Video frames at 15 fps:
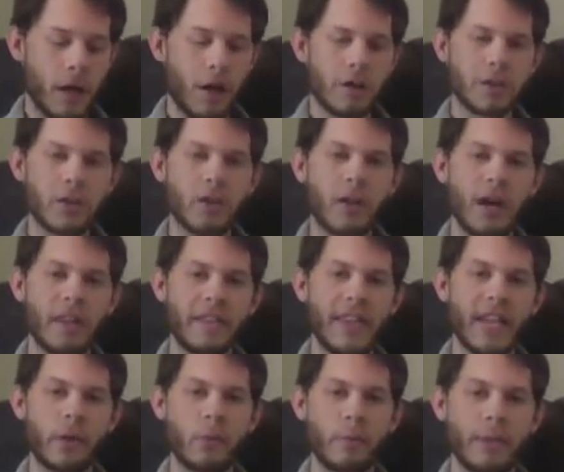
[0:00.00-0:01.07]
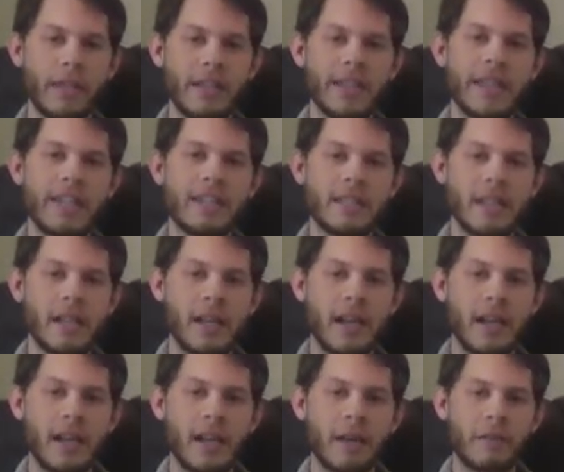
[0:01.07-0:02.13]
also, I think it would be neat
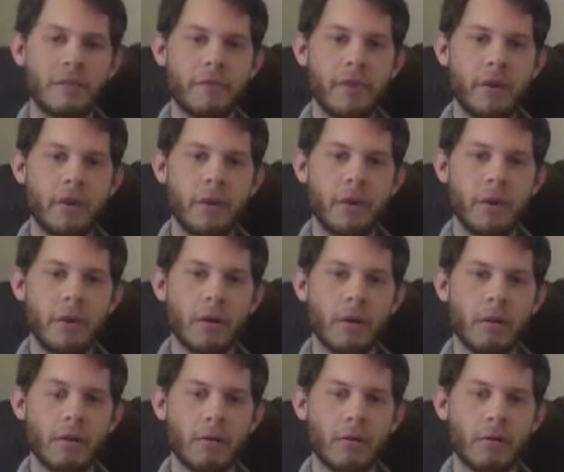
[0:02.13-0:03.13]
if Bungie